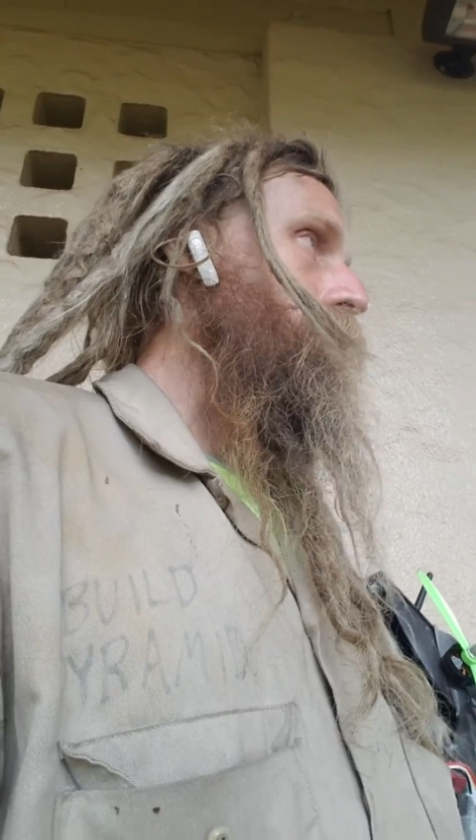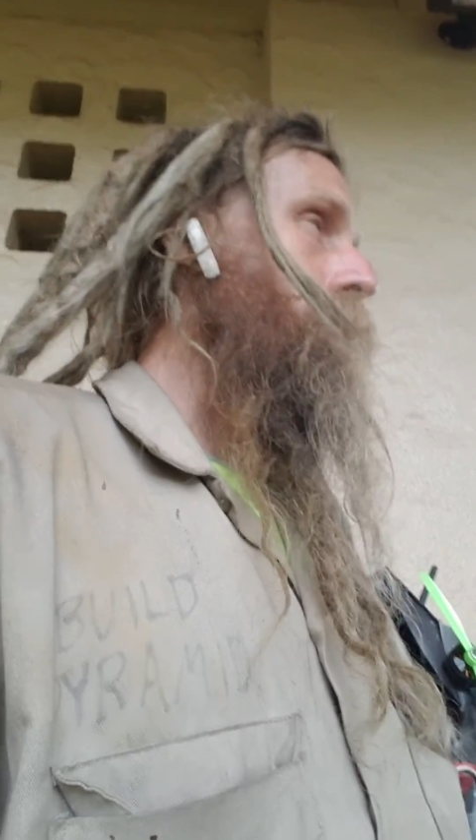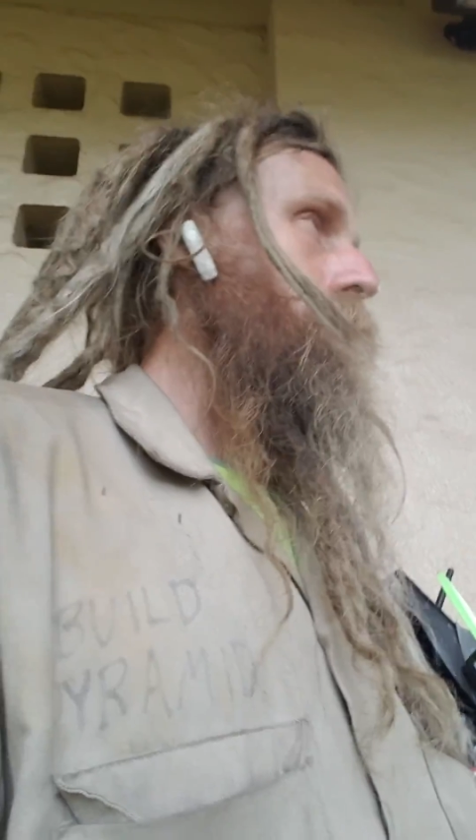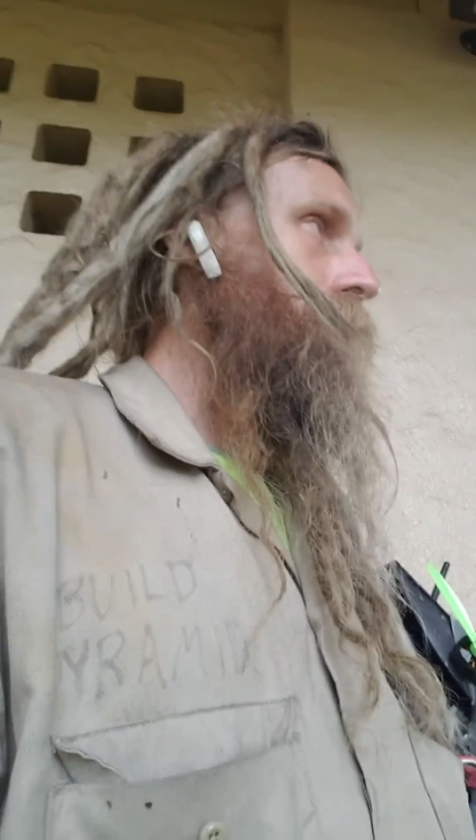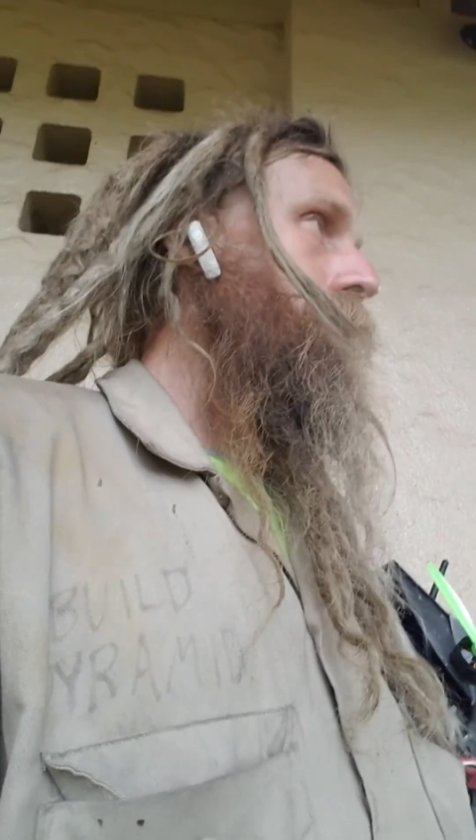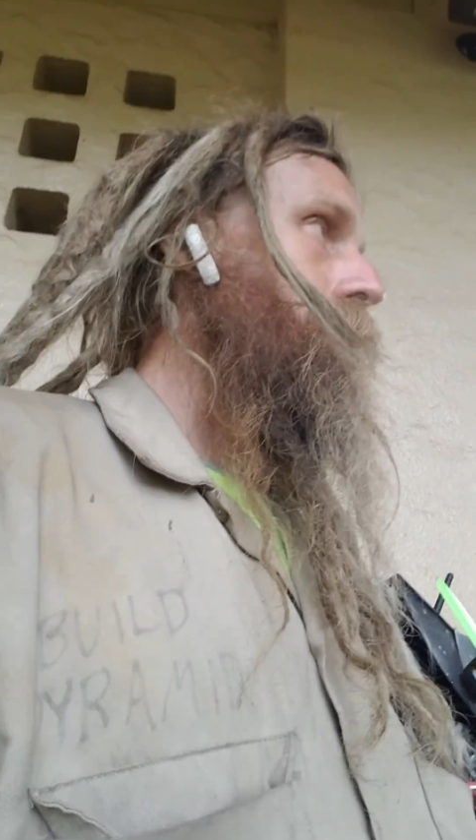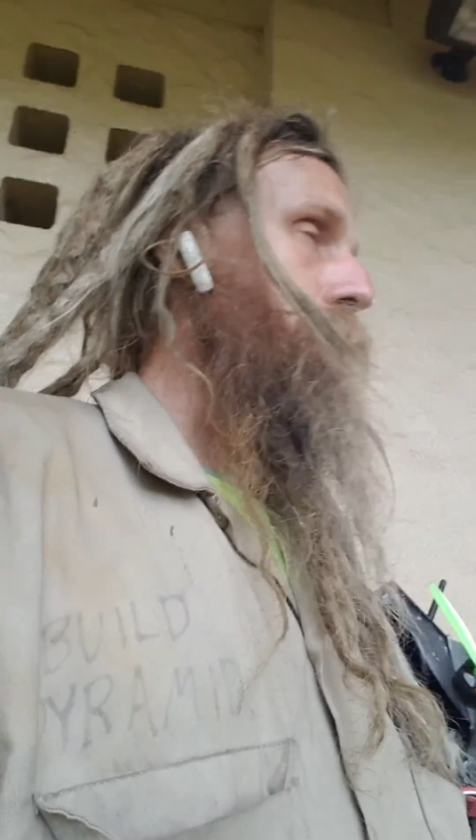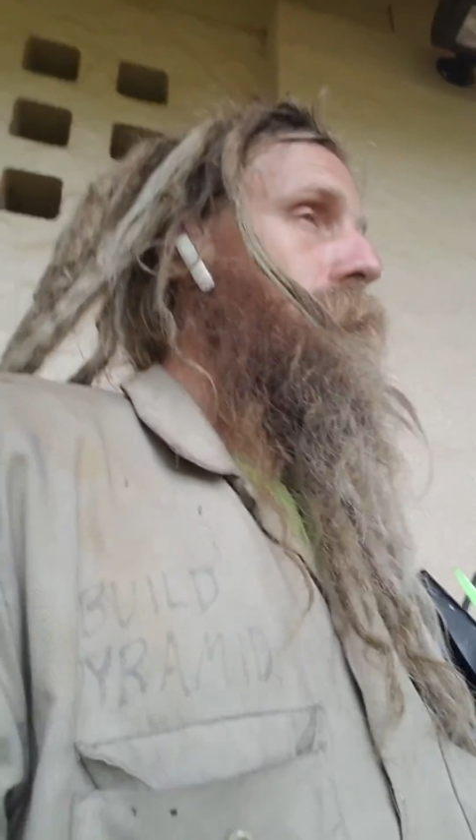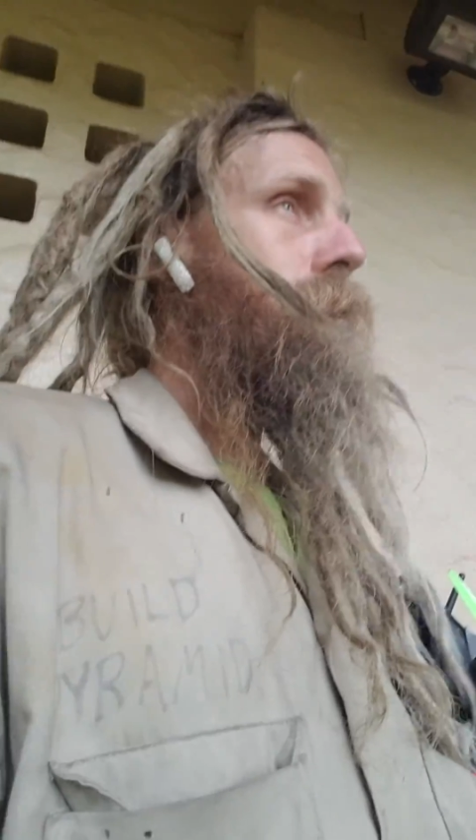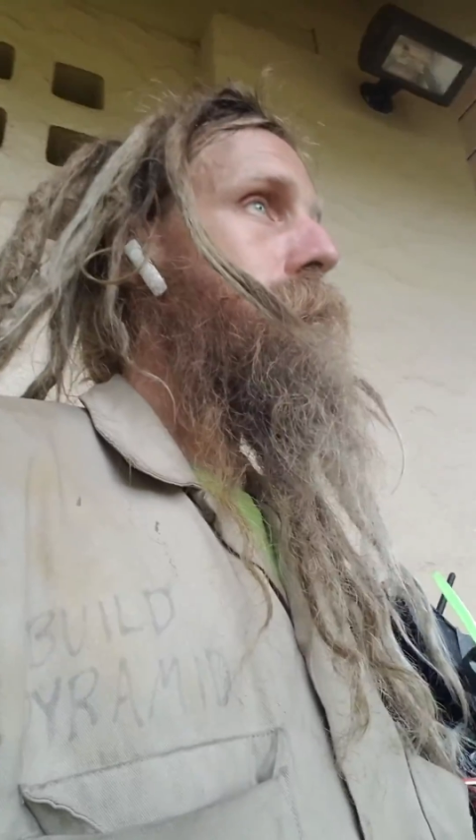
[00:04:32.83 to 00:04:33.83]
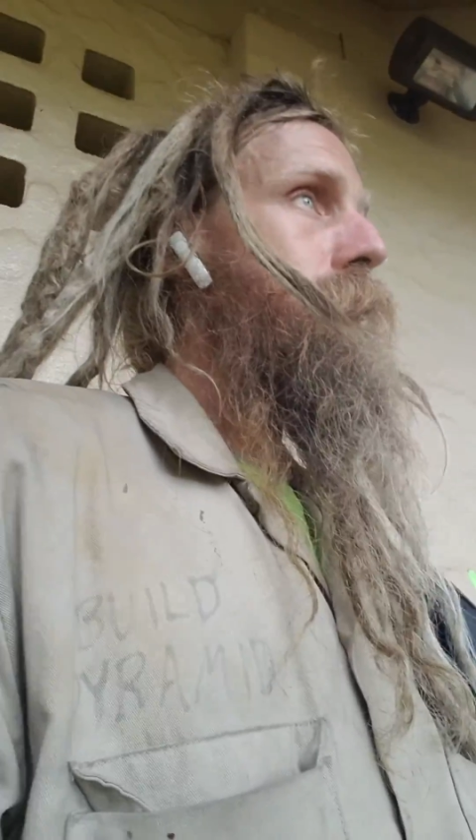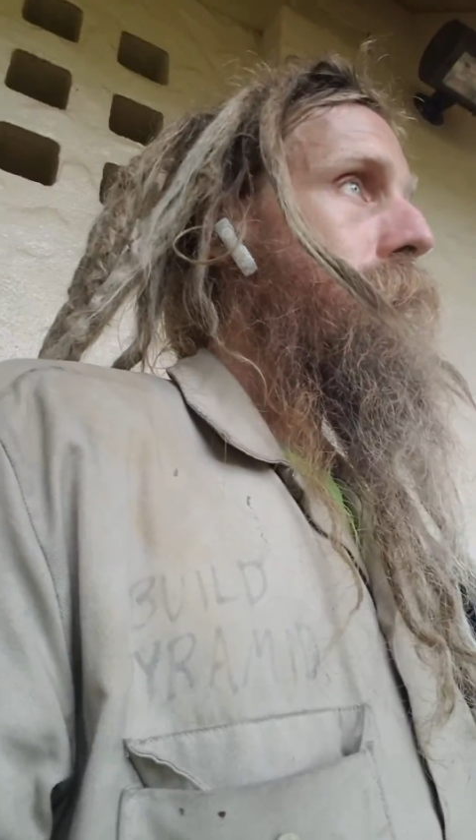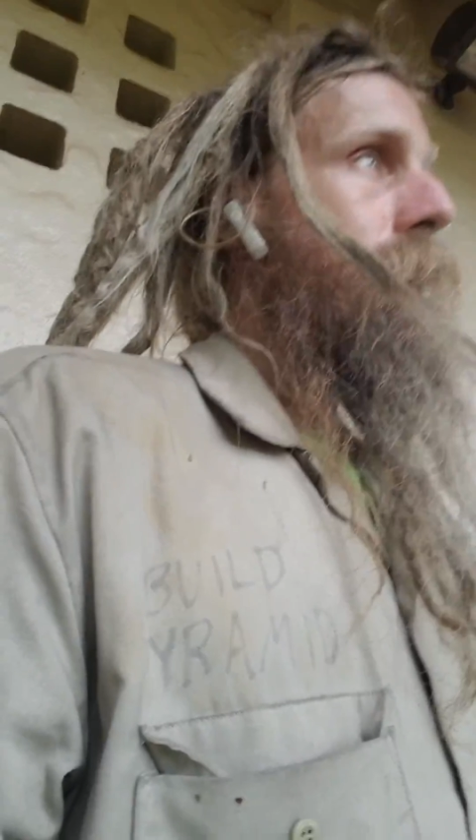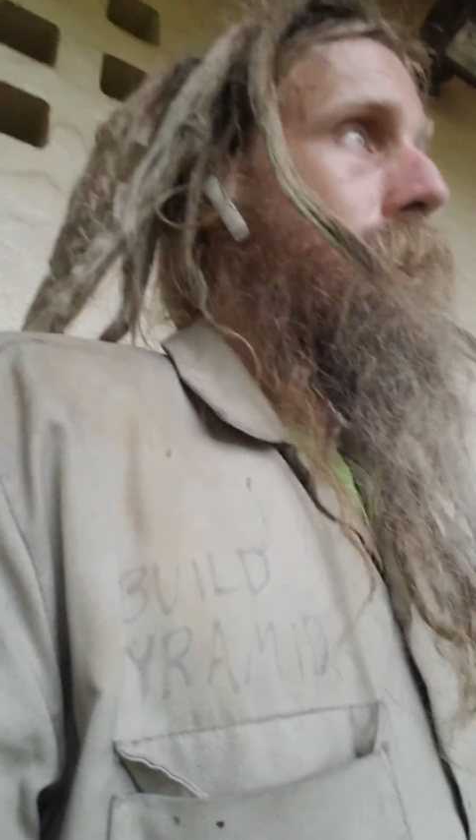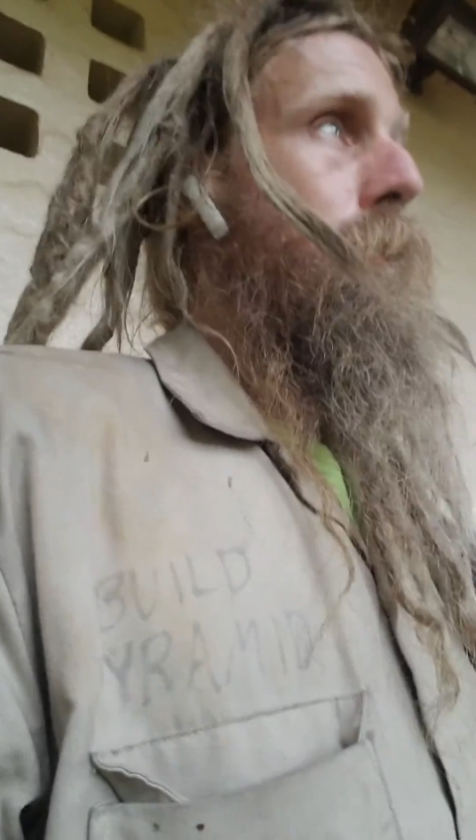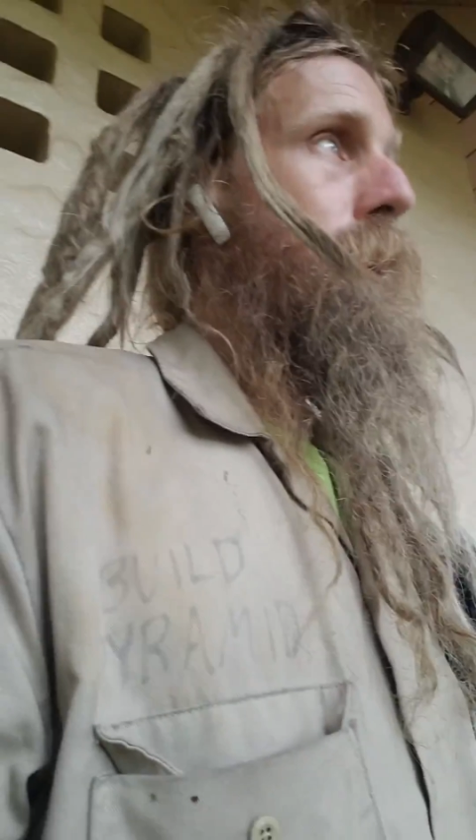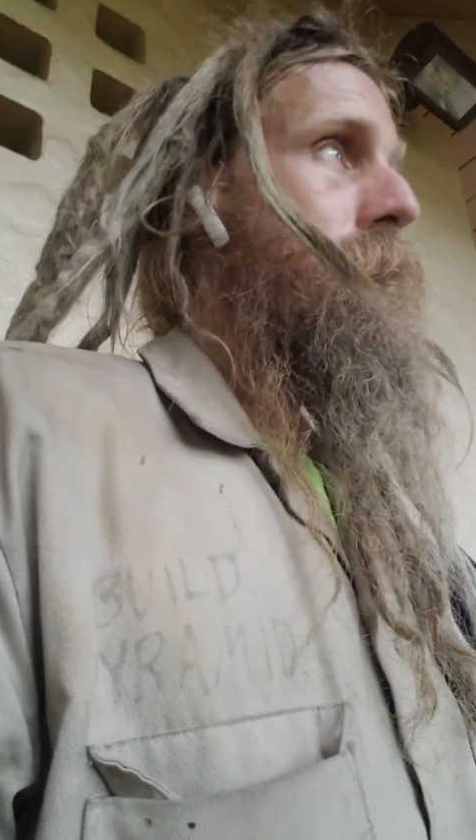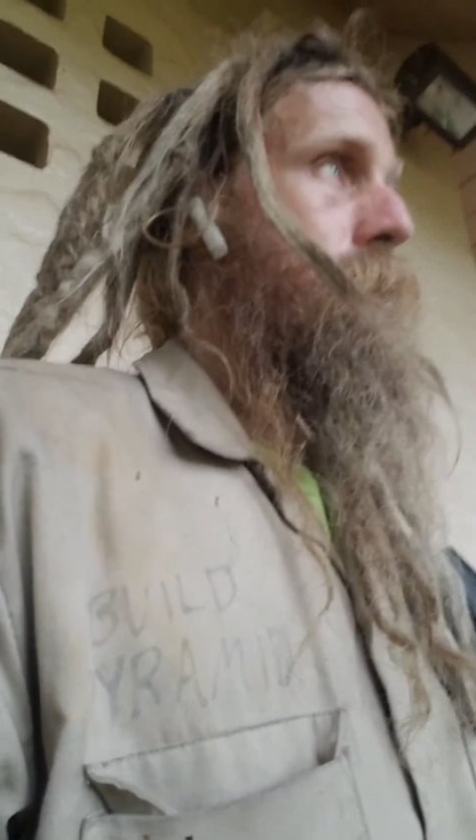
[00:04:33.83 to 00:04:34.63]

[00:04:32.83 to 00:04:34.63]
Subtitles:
one battery and a little bit of